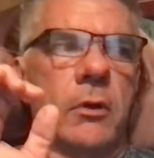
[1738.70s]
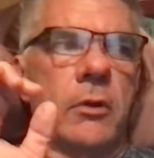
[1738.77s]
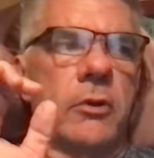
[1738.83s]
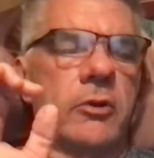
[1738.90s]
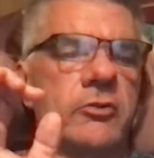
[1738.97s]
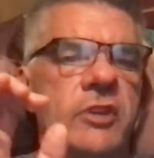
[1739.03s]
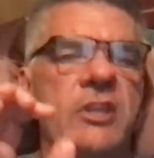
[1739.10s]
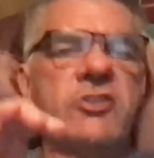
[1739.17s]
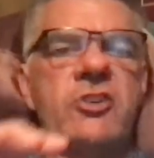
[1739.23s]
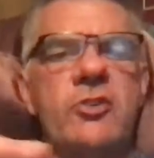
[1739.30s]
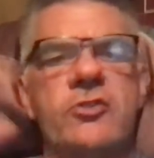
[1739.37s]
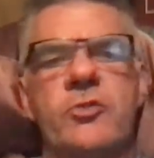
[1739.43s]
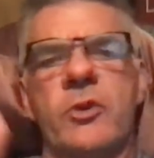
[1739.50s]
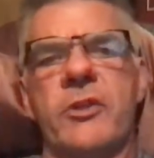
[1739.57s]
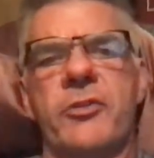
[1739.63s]
There's
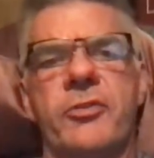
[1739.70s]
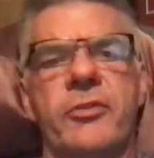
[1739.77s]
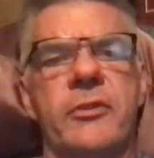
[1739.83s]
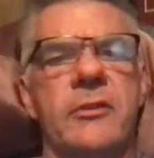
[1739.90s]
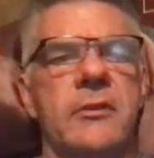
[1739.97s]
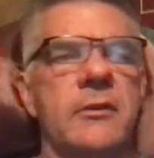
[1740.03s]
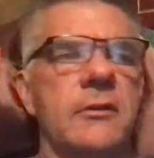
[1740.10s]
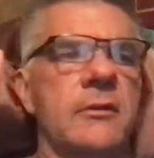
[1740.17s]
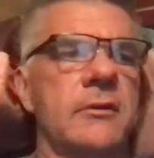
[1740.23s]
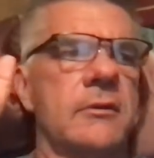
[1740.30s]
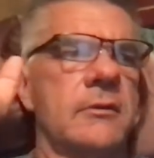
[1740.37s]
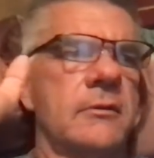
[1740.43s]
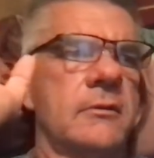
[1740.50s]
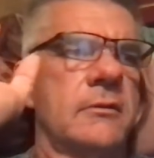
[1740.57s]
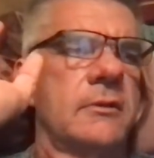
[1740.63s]
issues with,
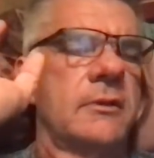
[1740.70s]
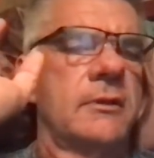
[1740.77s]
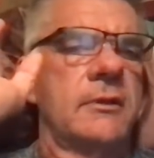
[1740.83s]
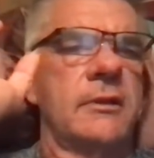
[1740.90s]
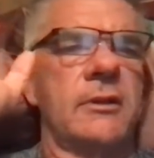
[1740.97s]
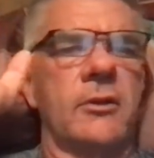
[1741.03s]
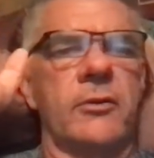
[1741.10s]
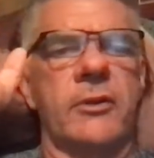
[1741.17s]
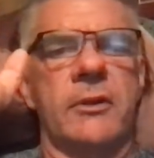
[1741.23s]
you know,